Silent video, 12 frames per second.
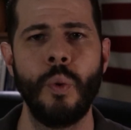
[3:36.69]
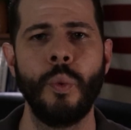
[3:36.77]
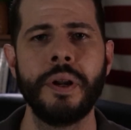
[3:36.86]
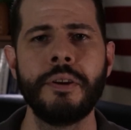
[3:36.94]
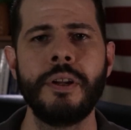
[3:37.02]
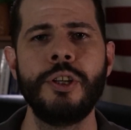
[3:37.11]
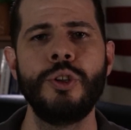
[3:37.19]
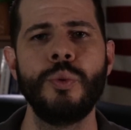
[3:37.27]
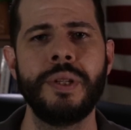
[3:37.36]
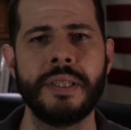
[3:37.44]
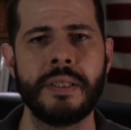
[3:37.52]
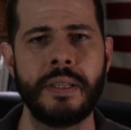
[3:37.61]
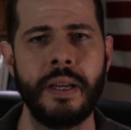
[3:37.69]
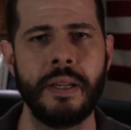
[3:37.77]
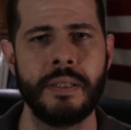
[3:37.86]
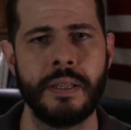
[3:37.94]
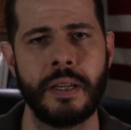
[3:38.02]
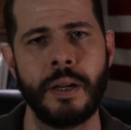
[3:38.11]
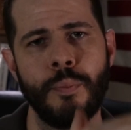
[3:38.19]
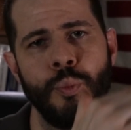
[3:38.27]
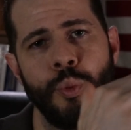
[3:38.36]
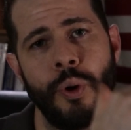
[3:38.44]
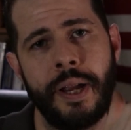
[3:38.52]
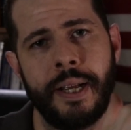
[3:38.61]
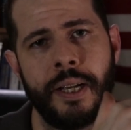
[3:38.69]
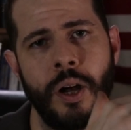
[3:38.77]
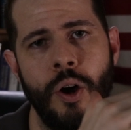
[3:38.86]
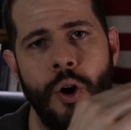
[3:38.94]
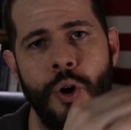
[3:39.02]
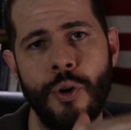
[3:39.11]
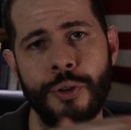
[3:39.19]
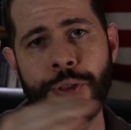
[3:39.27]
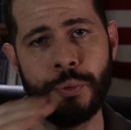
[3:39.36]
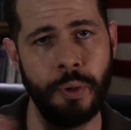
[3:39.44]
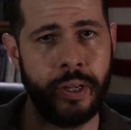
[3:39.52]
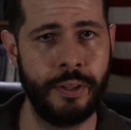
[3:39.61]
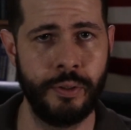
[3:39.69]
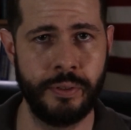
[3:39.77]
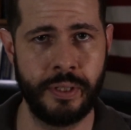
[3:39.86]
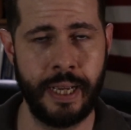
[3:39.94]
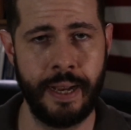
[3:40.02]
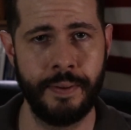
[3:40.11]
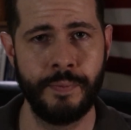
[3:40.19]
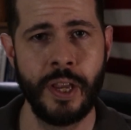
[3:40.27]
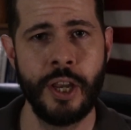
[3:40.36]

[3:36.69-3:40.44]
What I'm going to do instead is I'm going to break all 3 of those down.